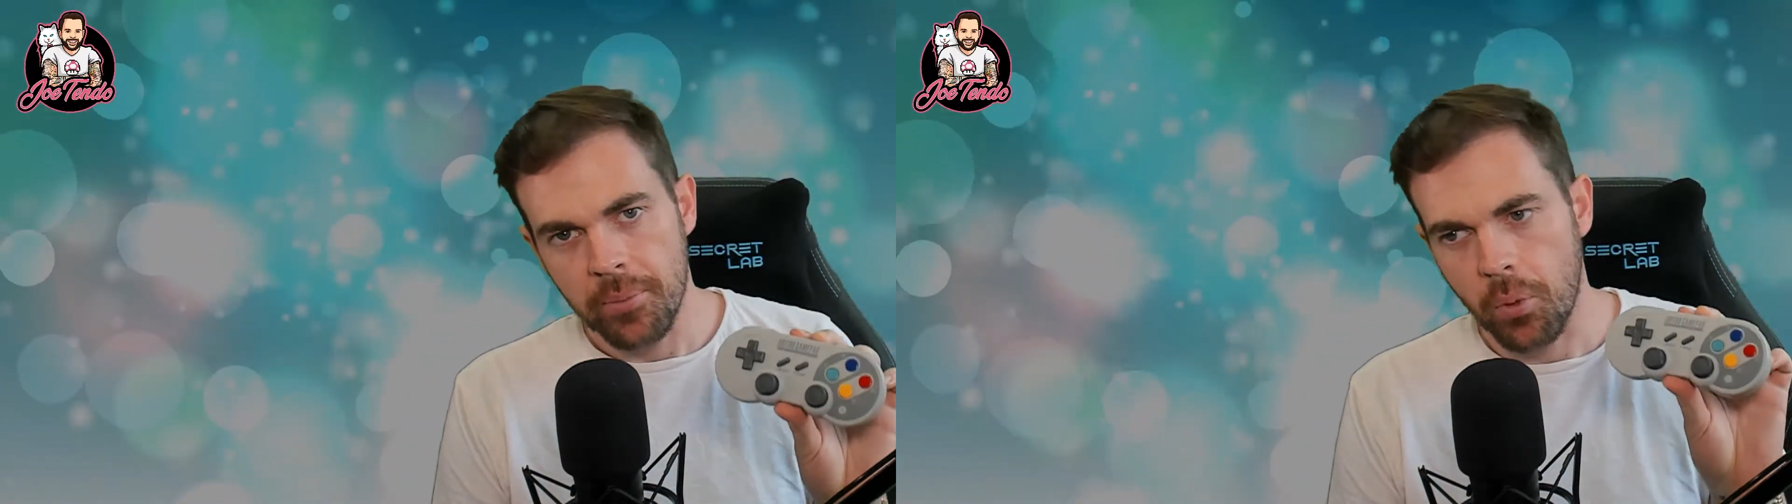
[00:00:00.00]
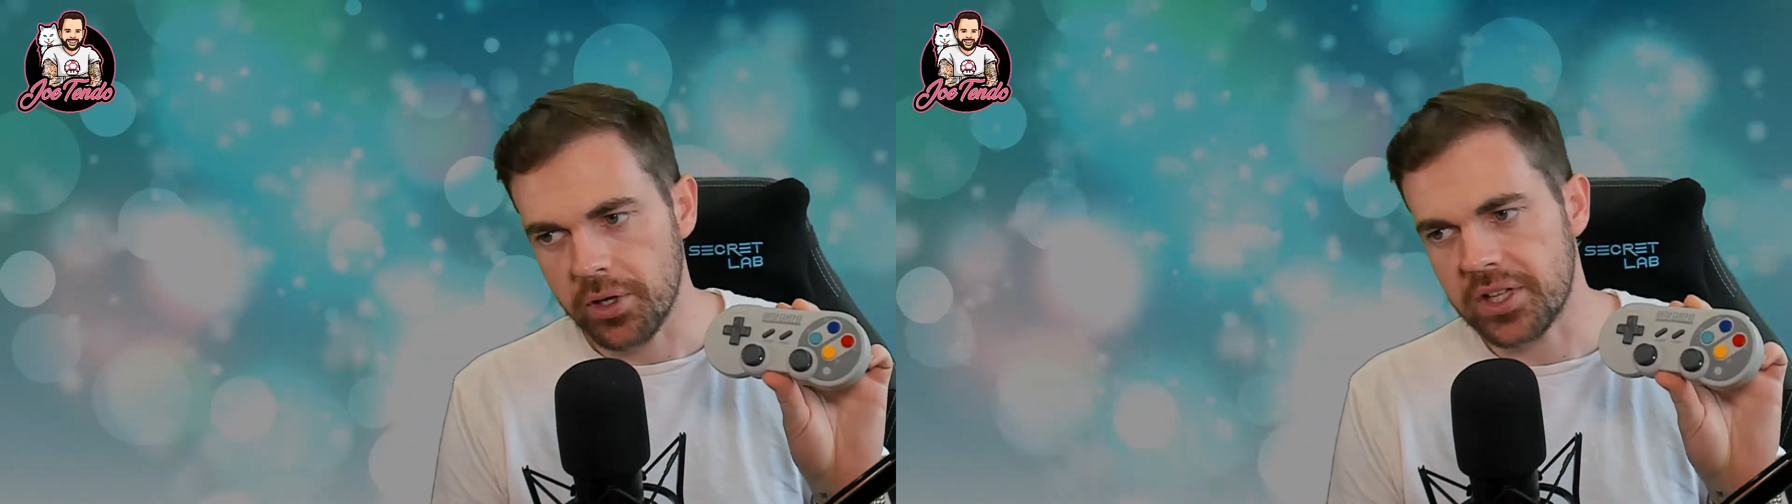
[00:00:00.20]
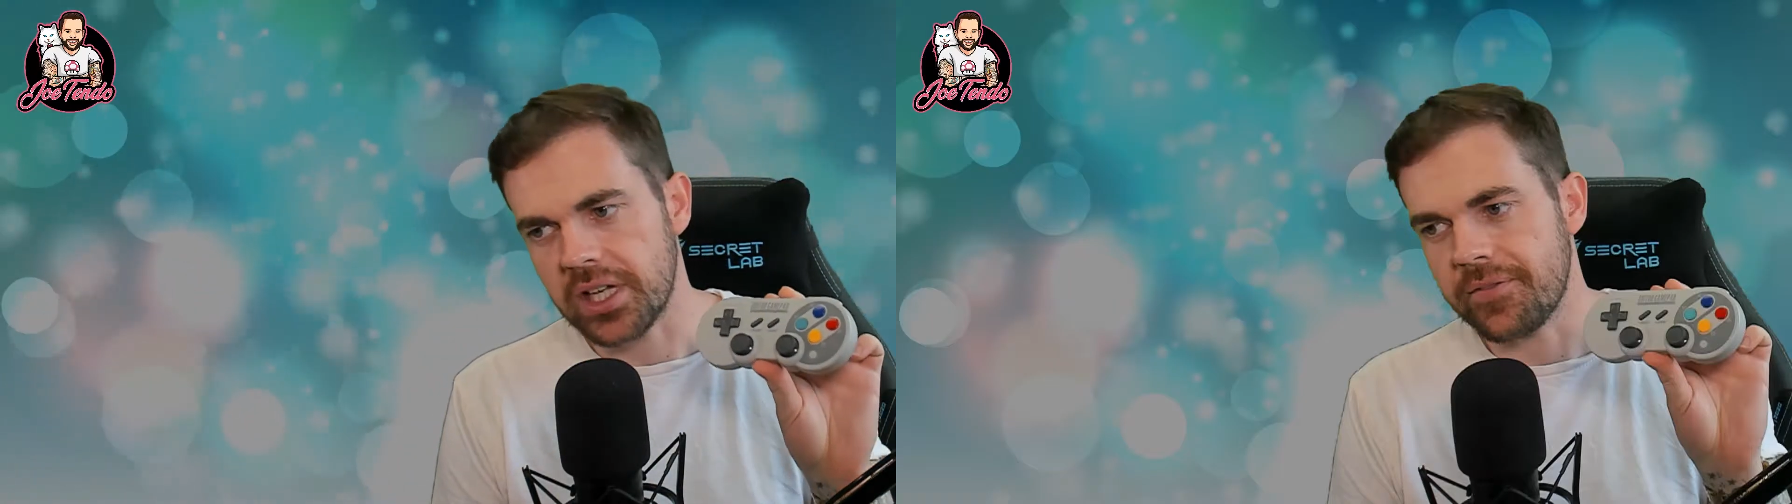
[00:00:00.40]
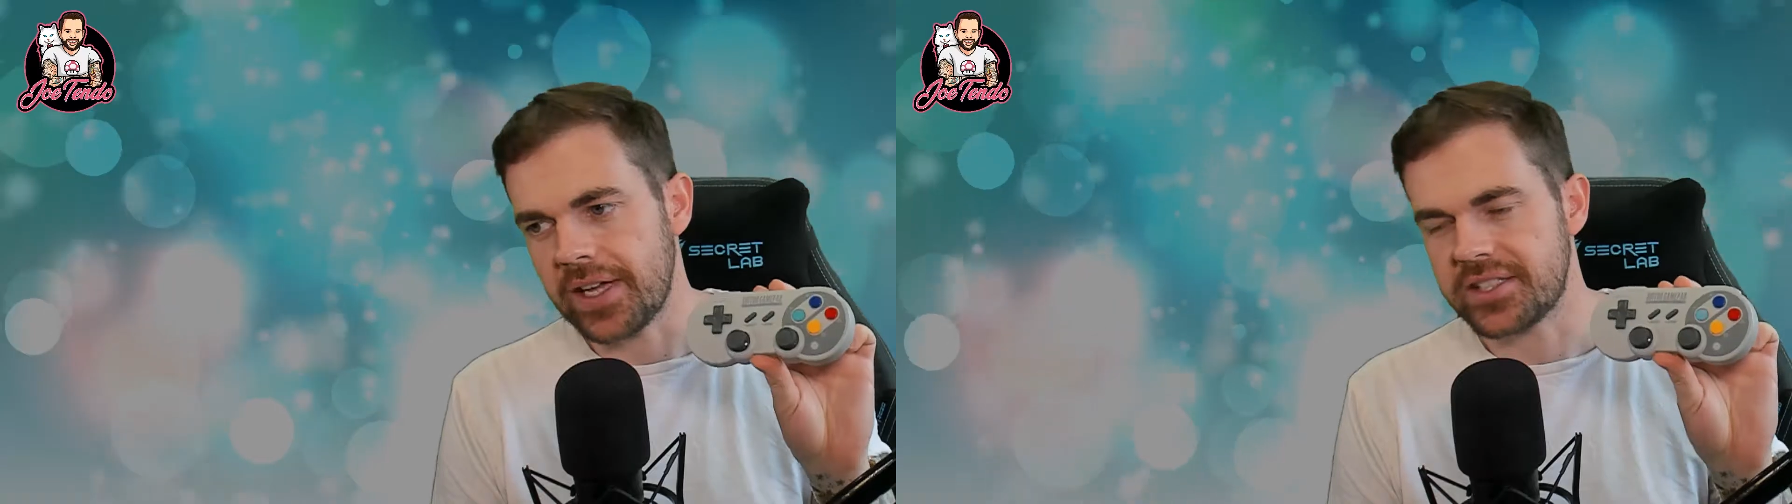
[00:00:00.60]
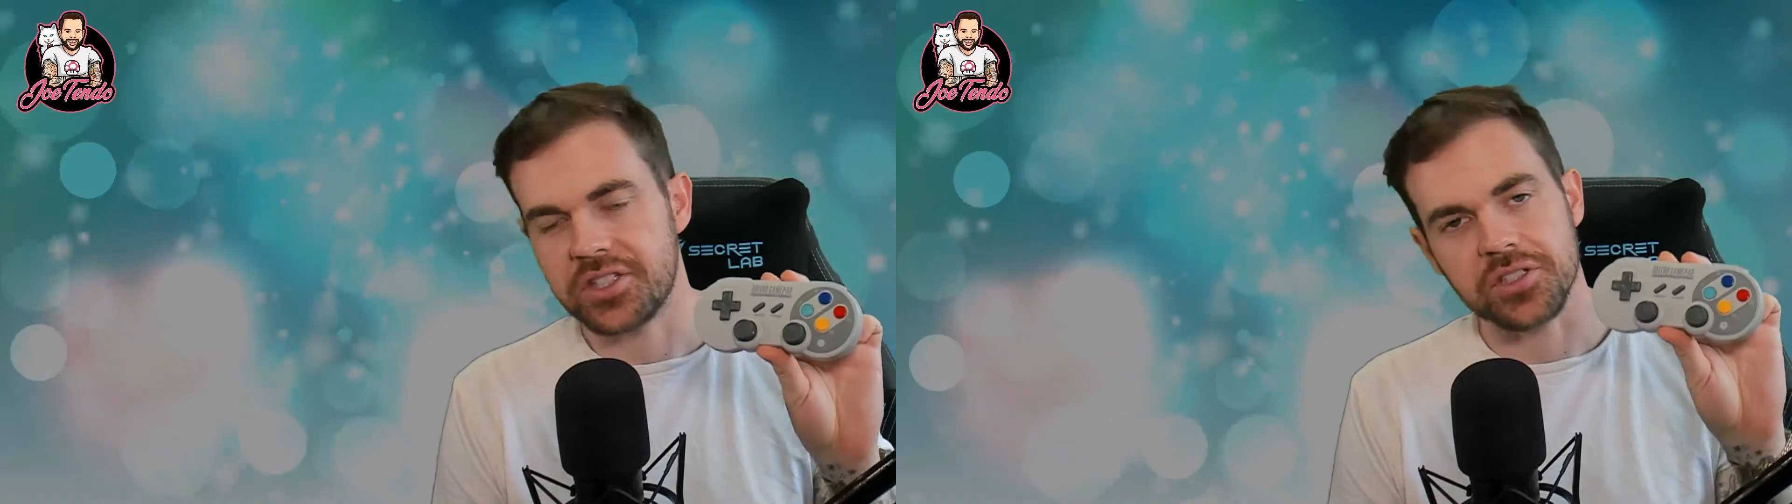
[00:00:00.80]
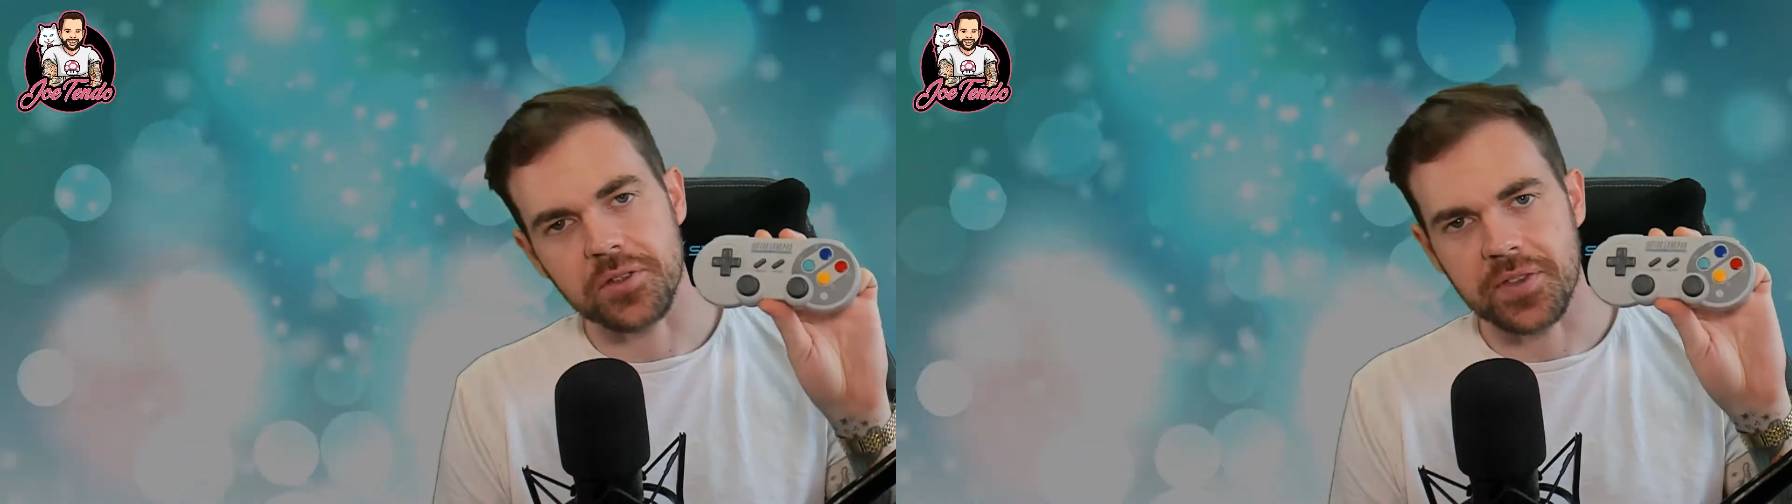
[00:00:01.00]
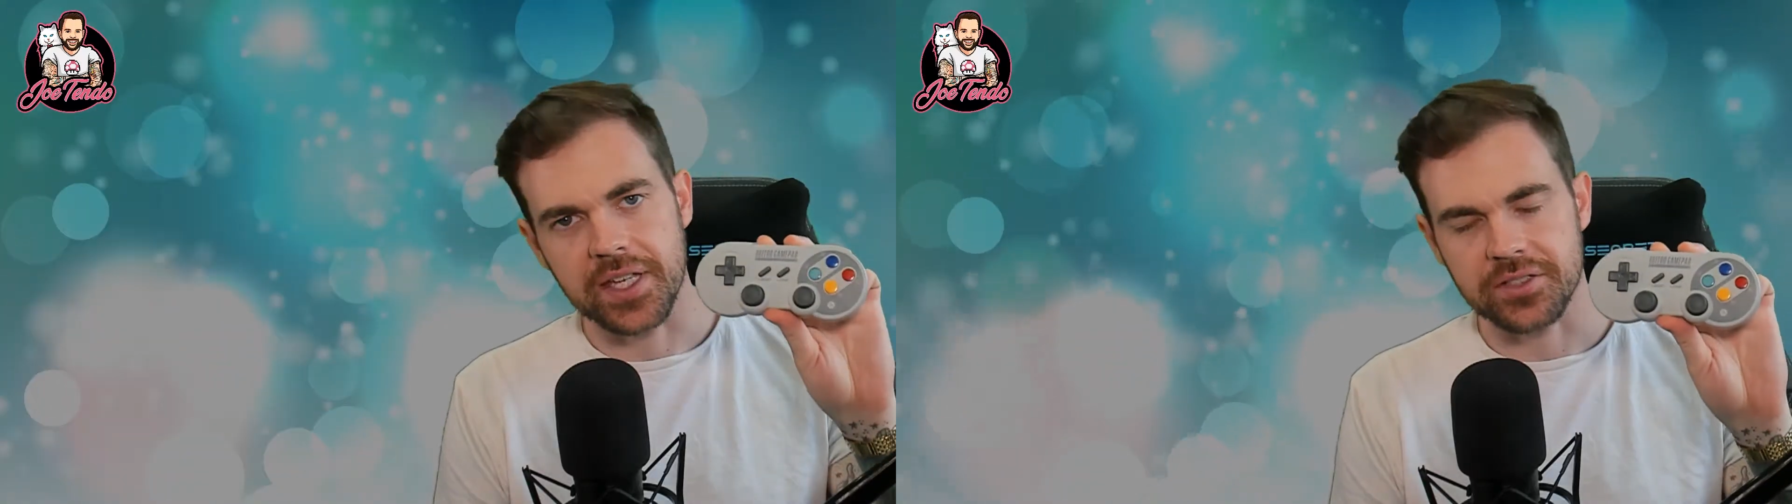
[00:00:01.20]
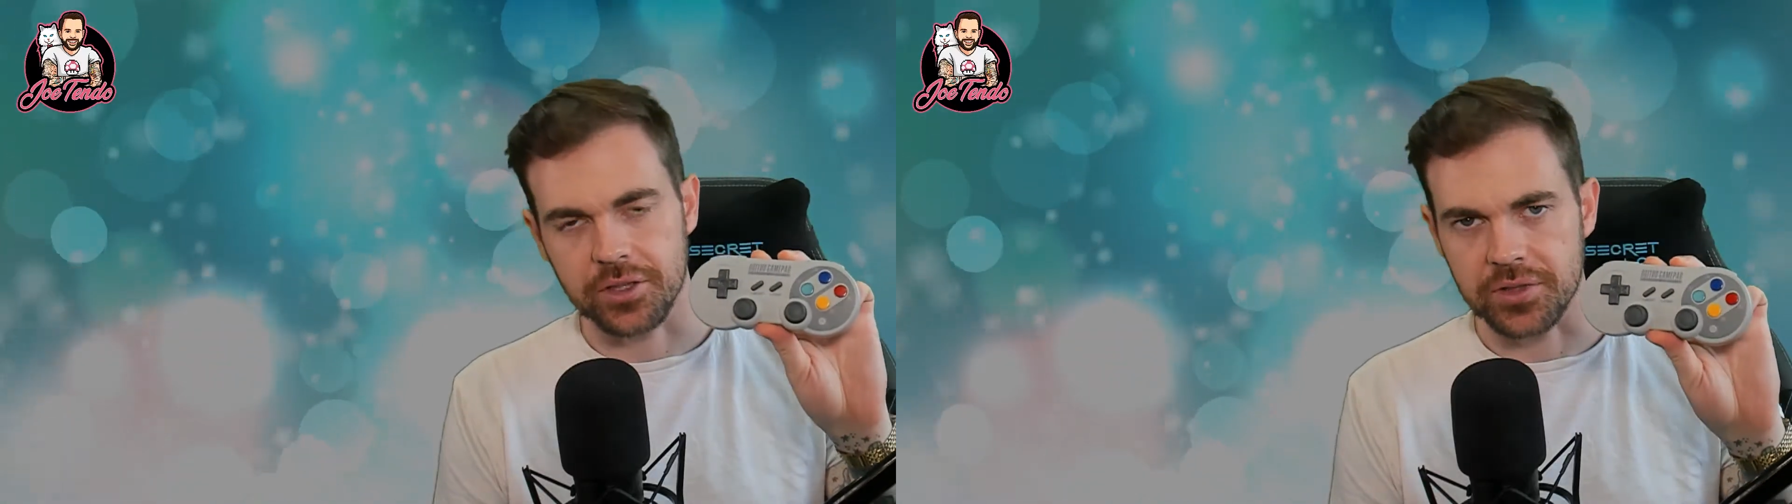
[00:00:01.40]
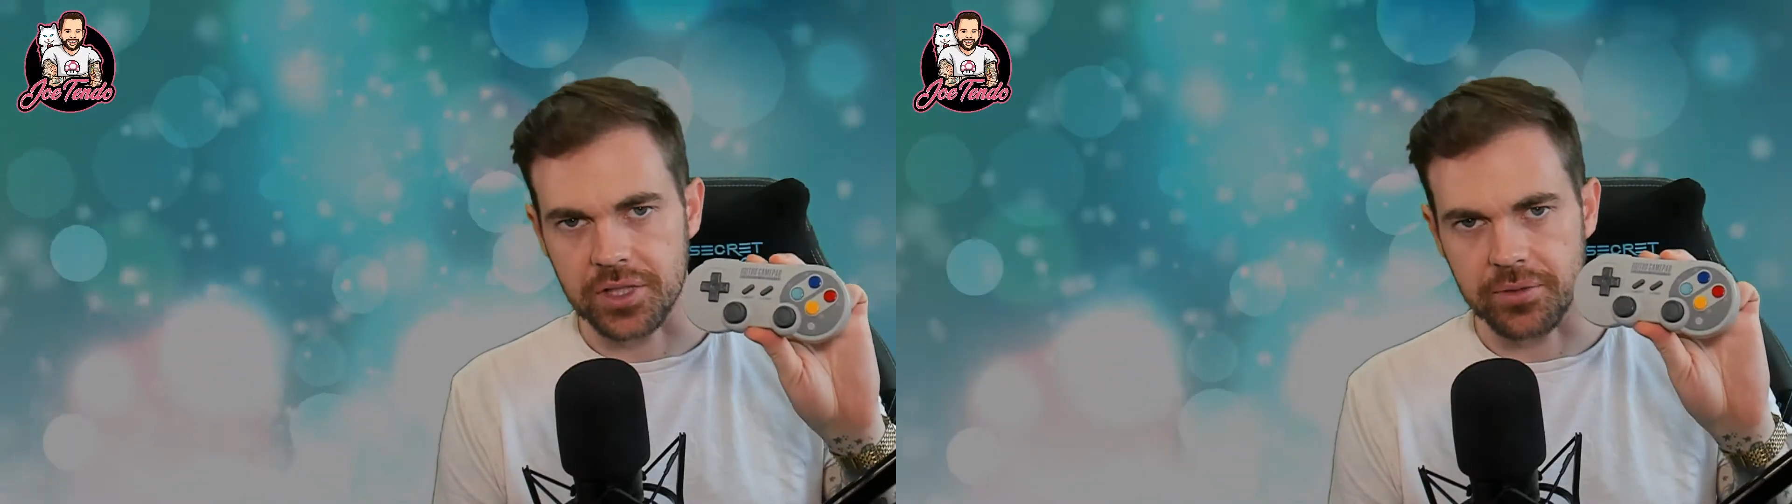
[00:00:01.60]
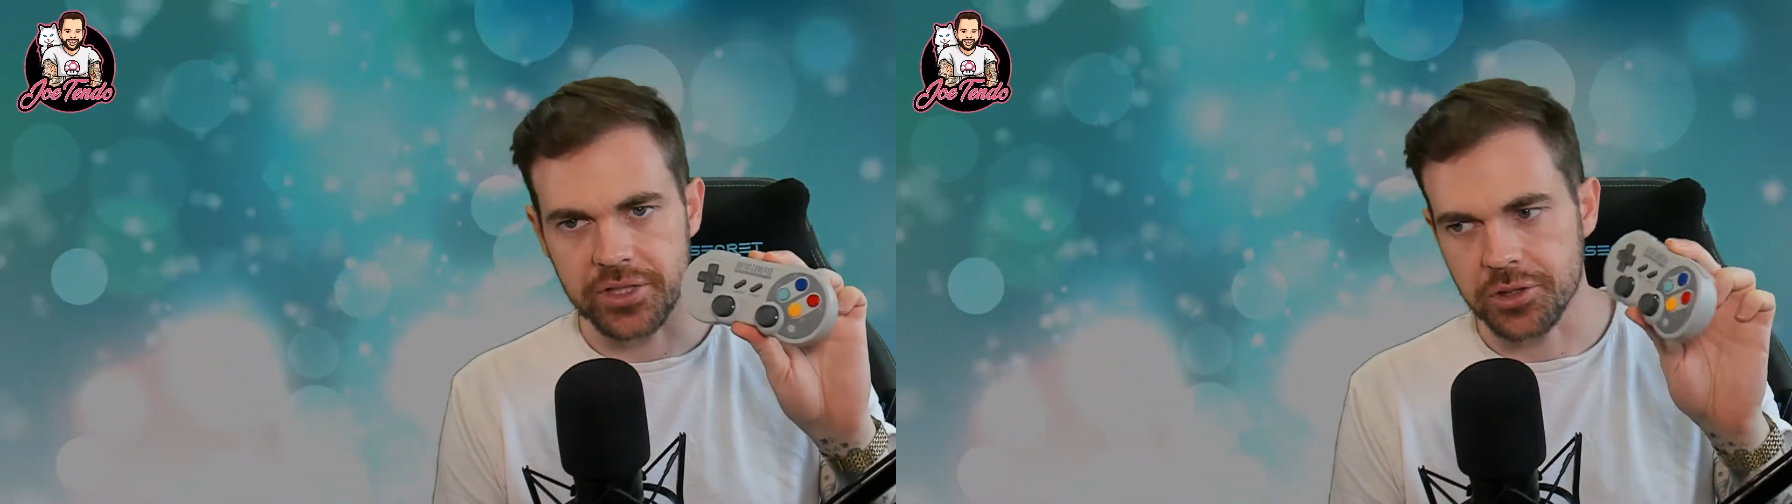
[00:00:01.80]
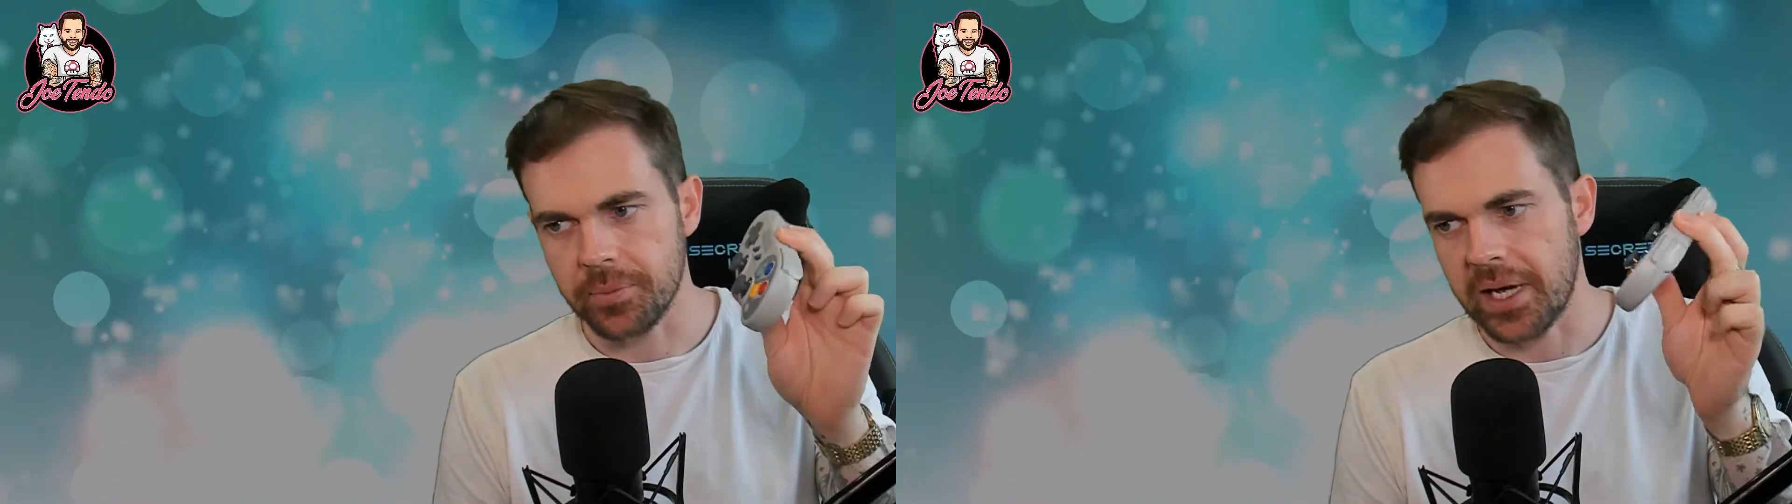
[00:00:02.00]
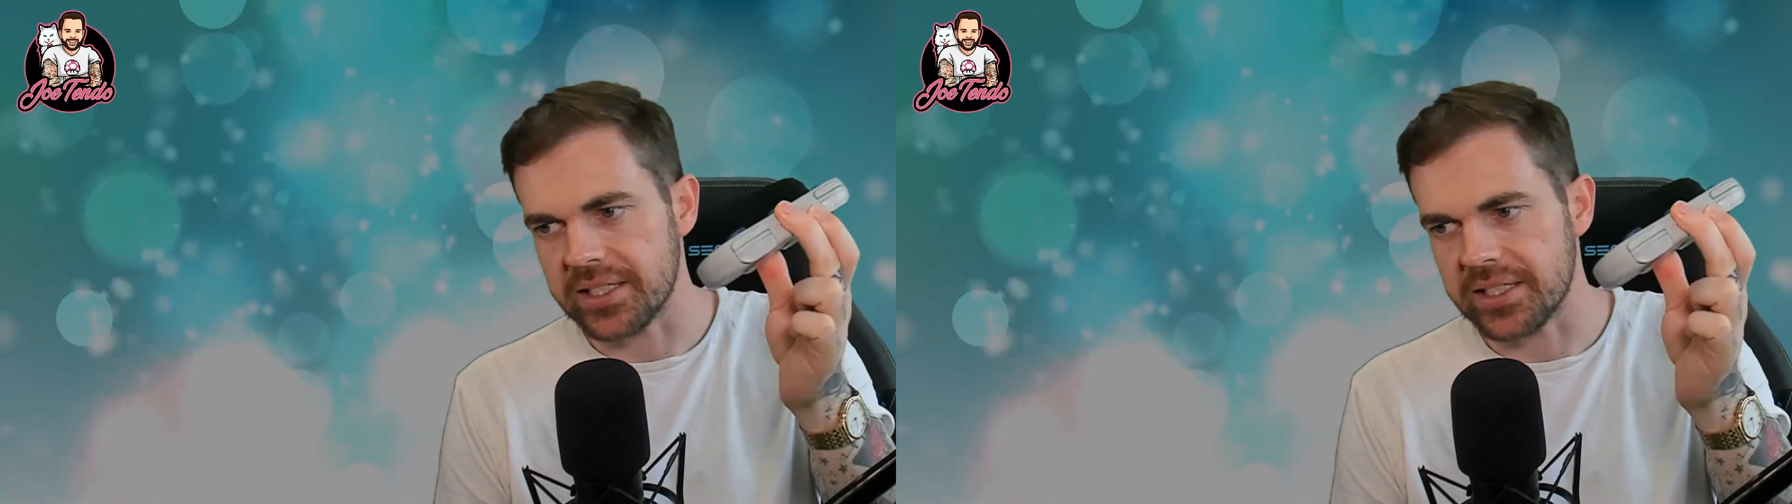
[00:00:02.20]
But one of the advantages of this over the original